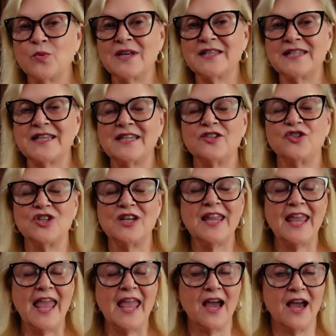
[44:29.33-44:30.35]
was in
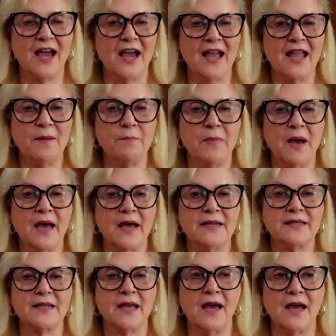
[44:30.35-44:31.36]
GKI,
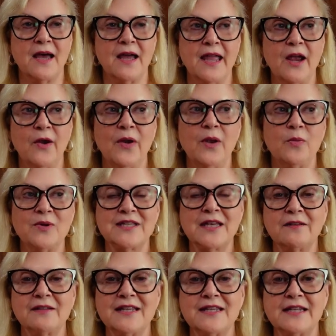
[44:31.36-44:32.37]
but uh, Harry was
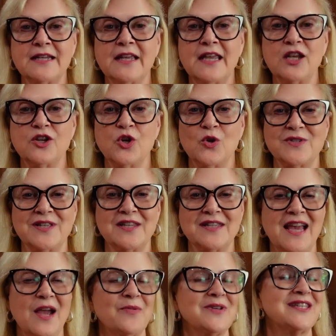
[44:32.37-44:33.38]
at least in ketosis.
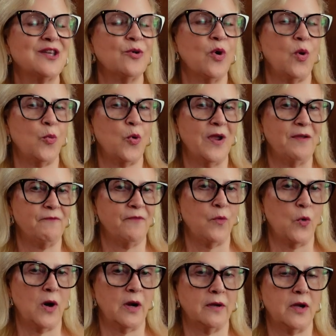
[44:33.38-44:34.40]
I was
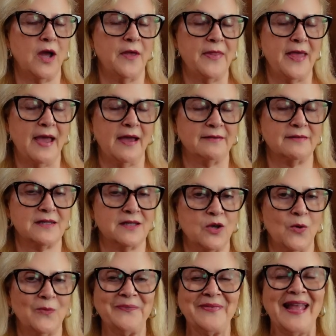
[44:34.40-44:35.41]
0.4 on that.
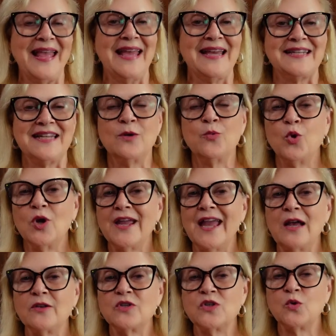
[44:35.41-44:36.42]
So didn't work
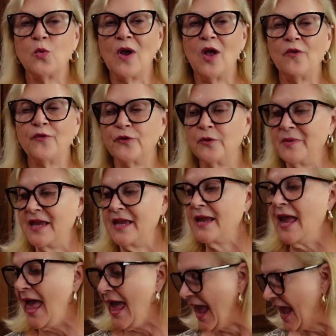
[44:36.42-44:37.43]
out so well for
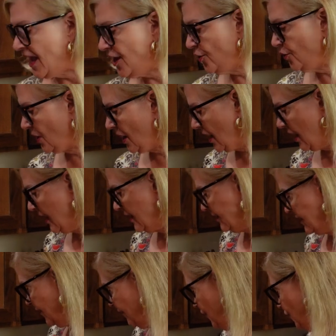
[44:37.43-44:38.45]
me. Hey, you
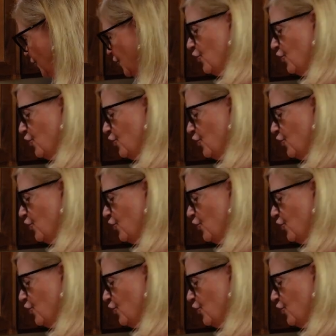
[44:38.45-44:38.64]
guys, have you